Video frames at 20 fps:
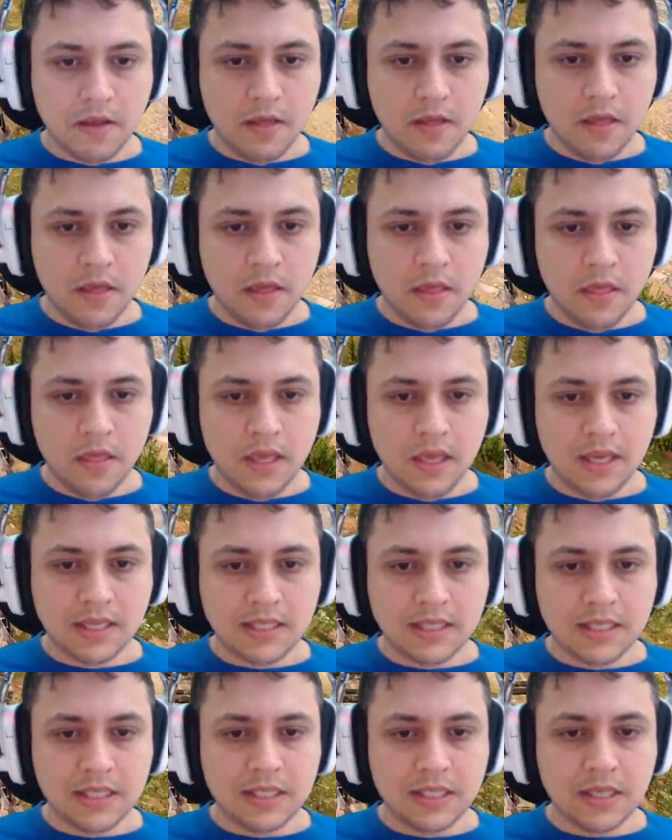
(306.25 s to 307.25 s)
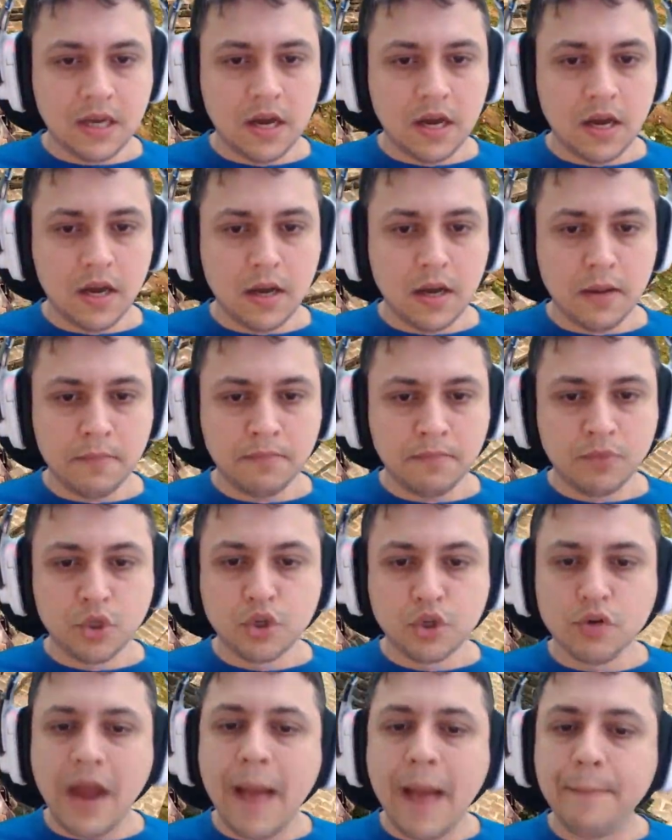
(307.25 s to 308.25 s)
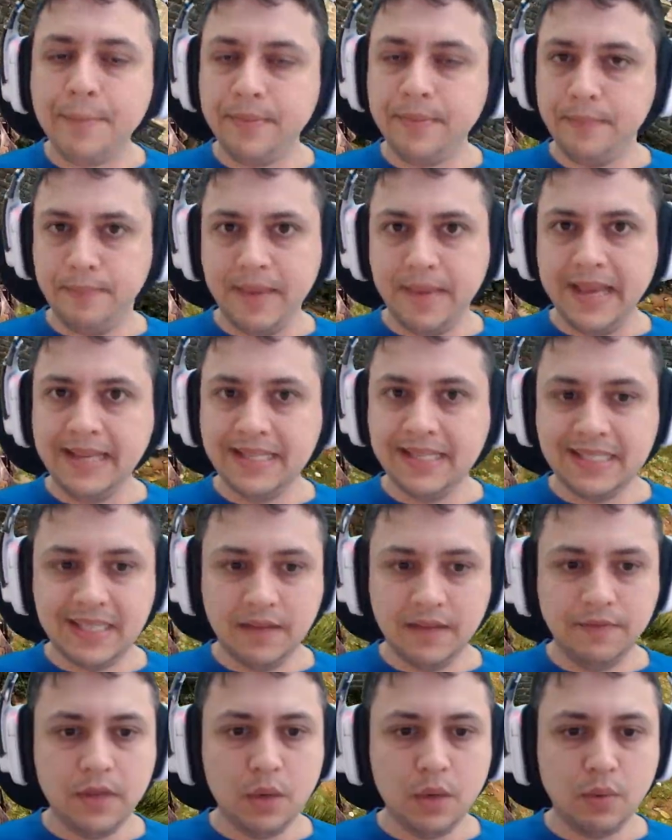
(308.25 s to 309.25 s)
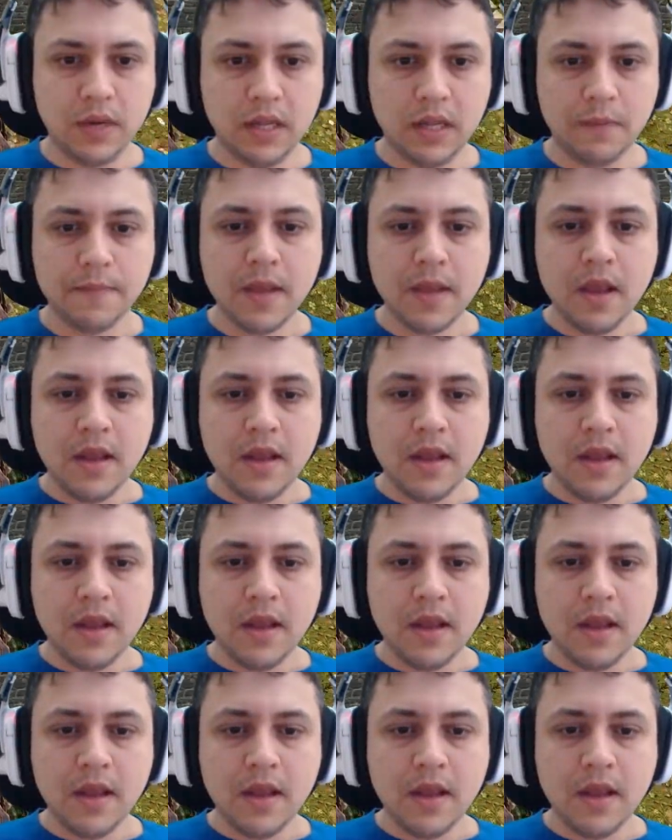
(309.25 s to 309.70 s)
this trap base, if you will.